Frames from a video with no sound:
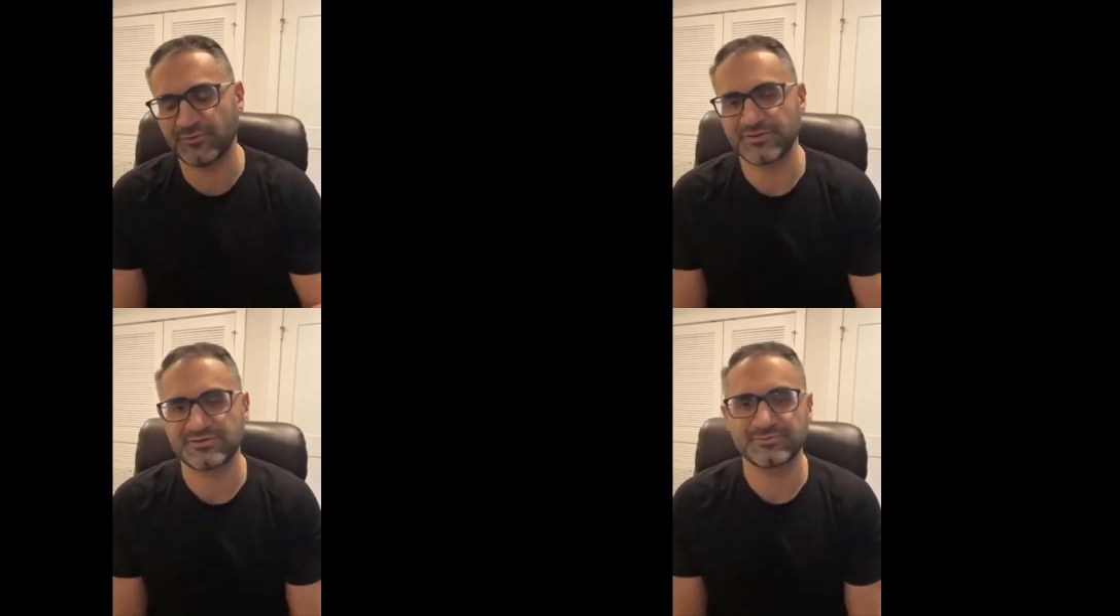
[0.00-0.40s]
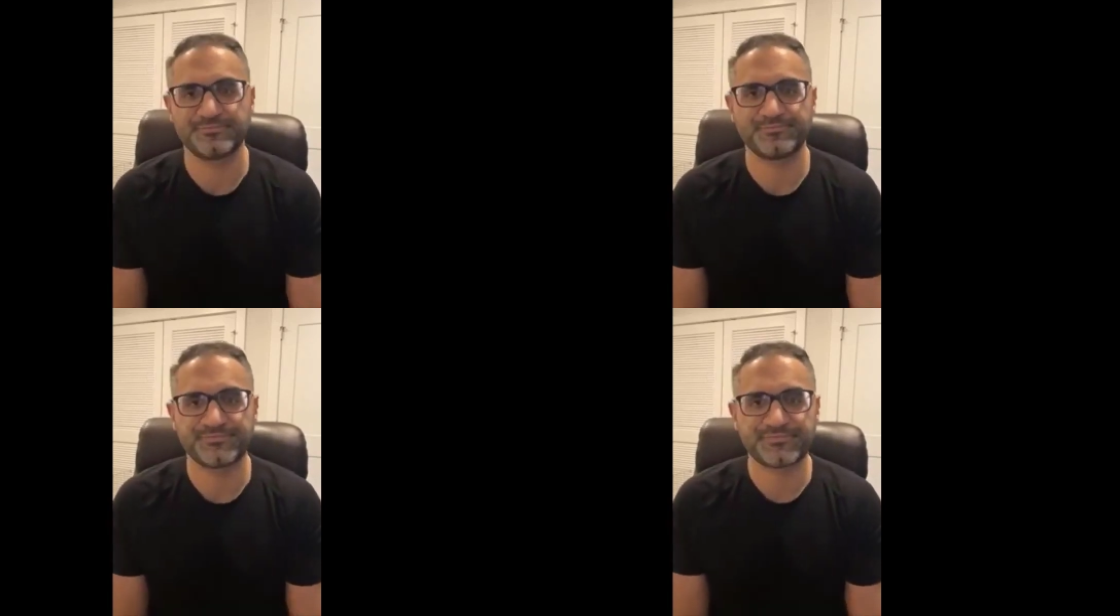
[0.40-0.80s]

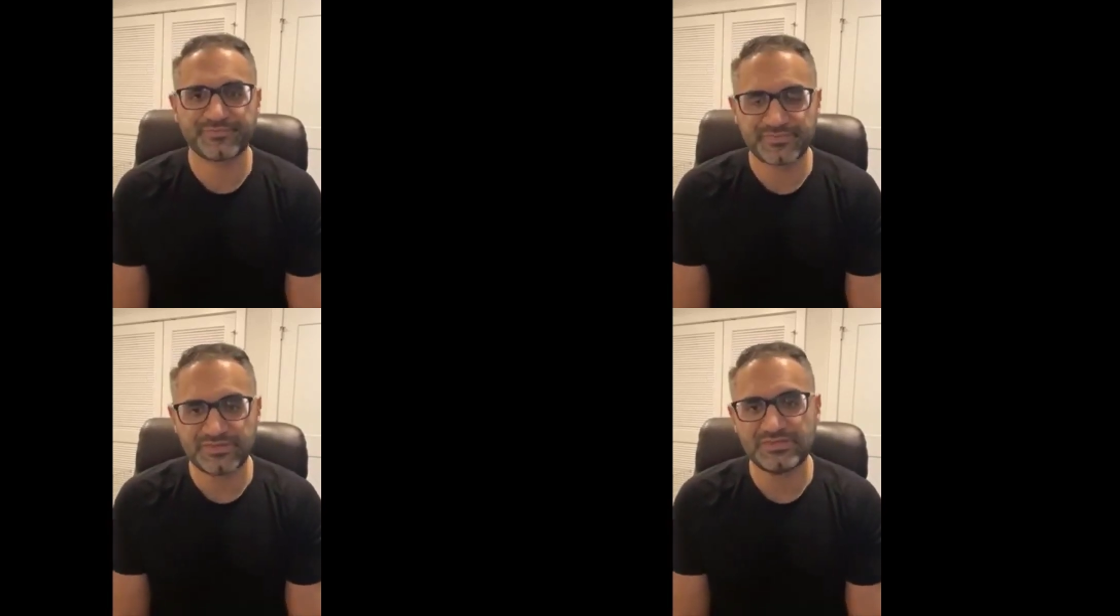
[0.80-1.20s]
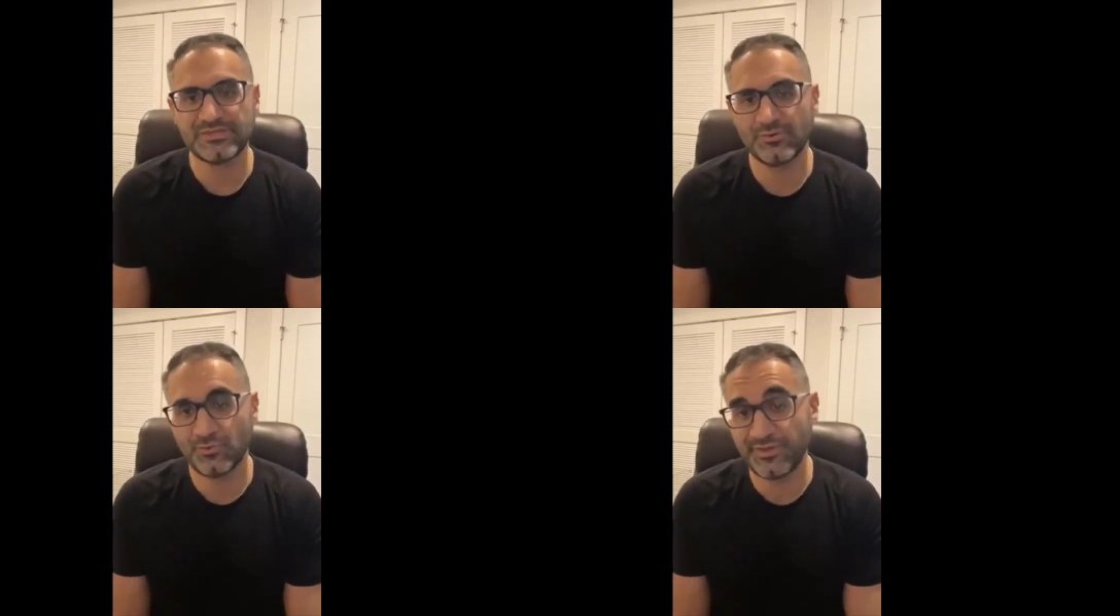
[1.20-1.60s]
coins.
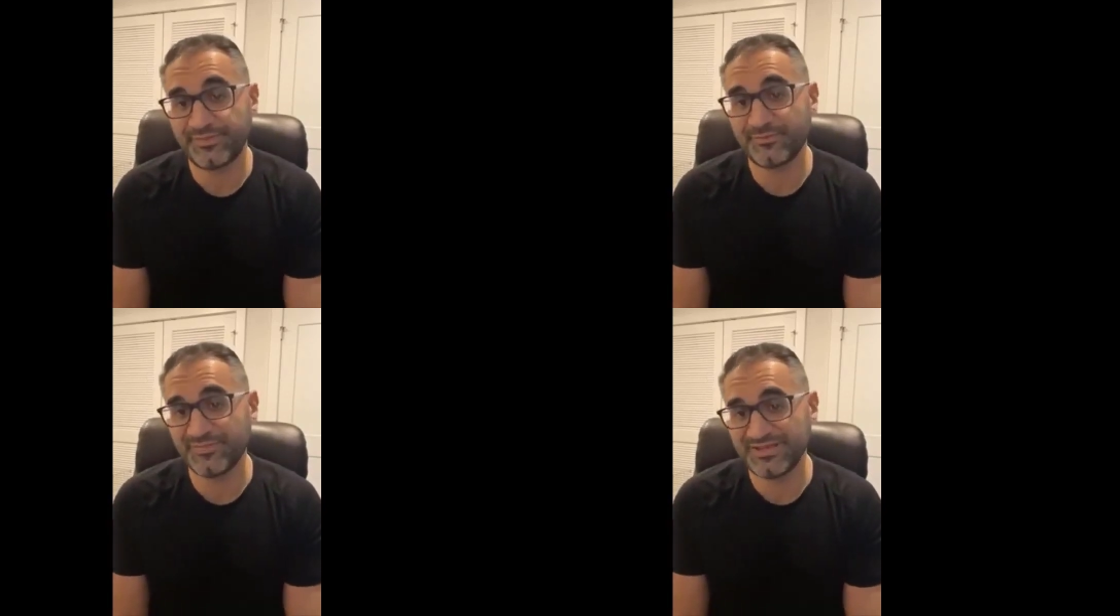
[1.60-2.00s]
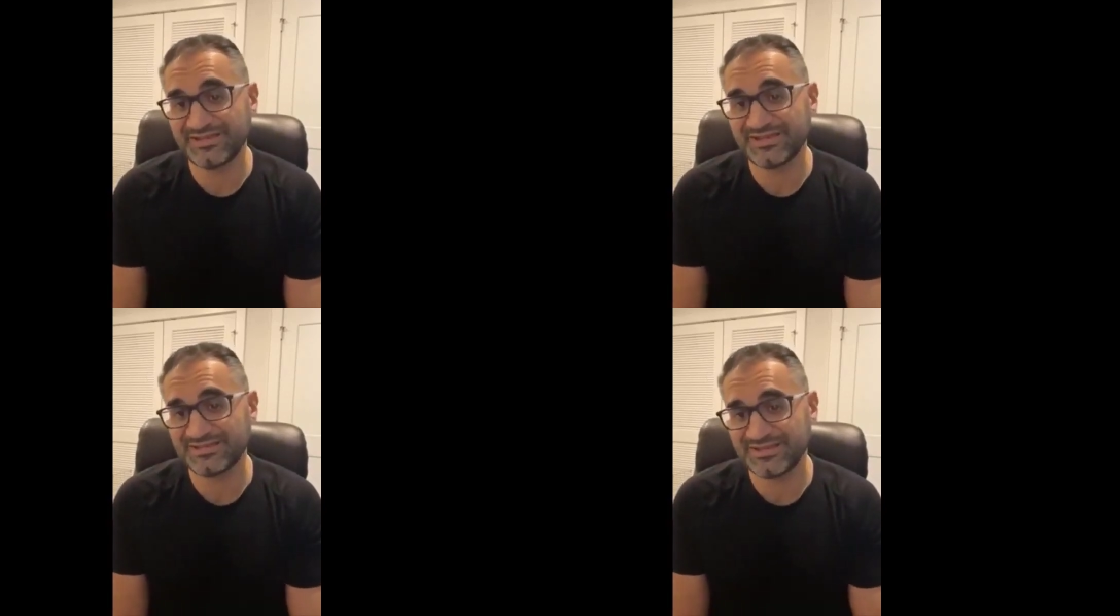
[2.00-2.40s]
With the
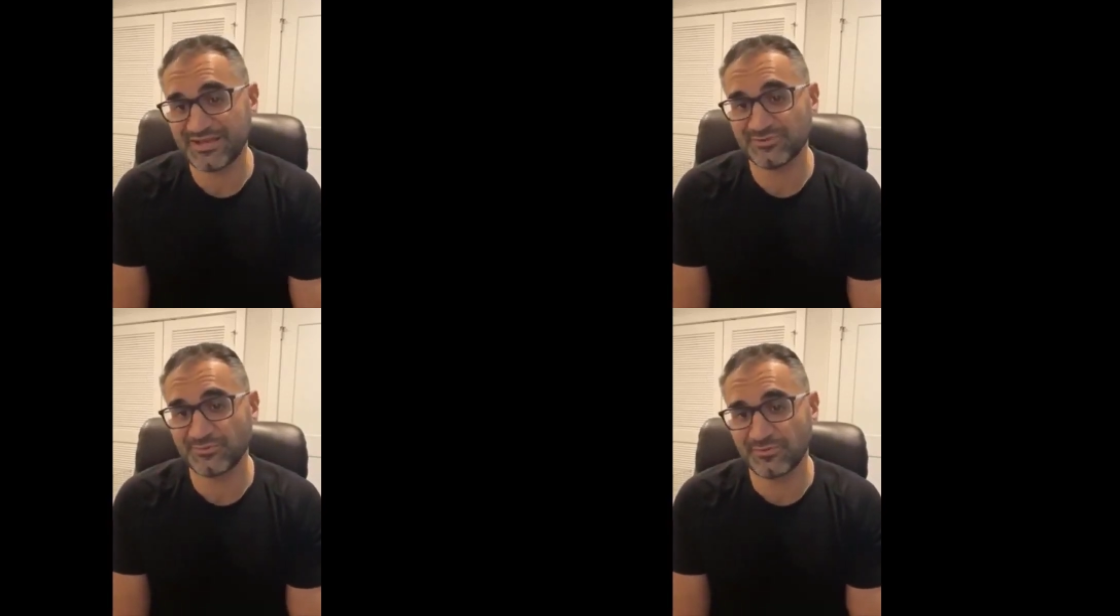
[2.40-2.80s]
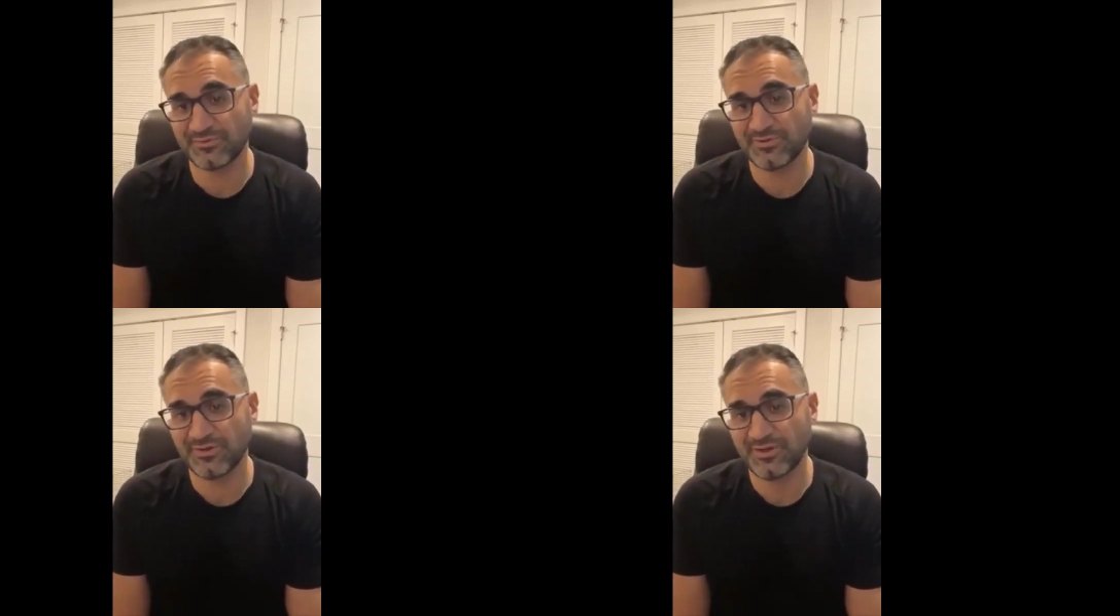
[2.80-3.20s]
minting
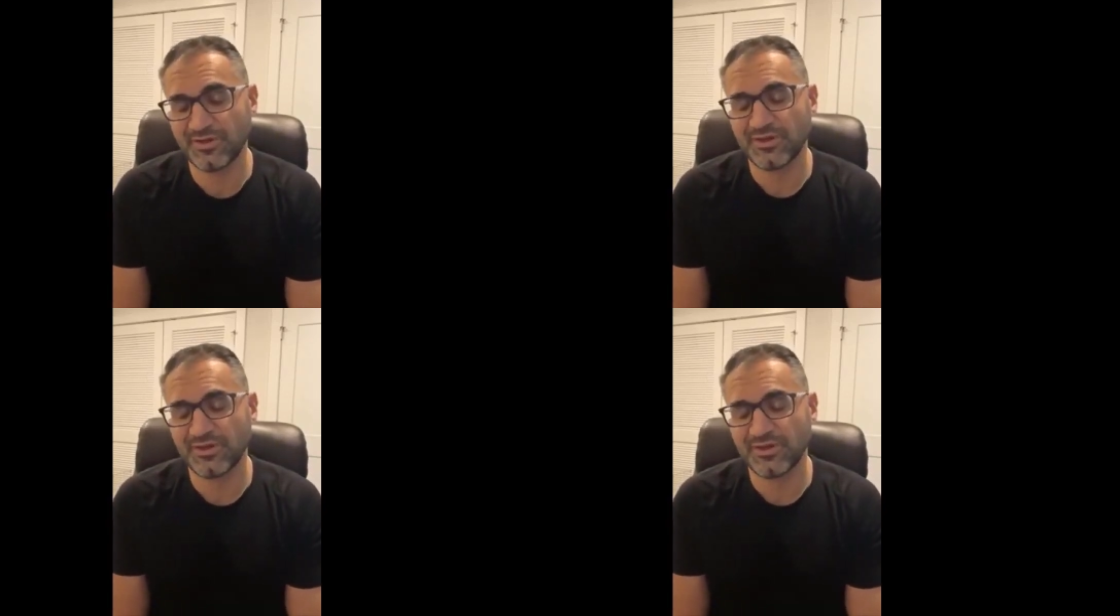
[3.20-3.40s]
schedule,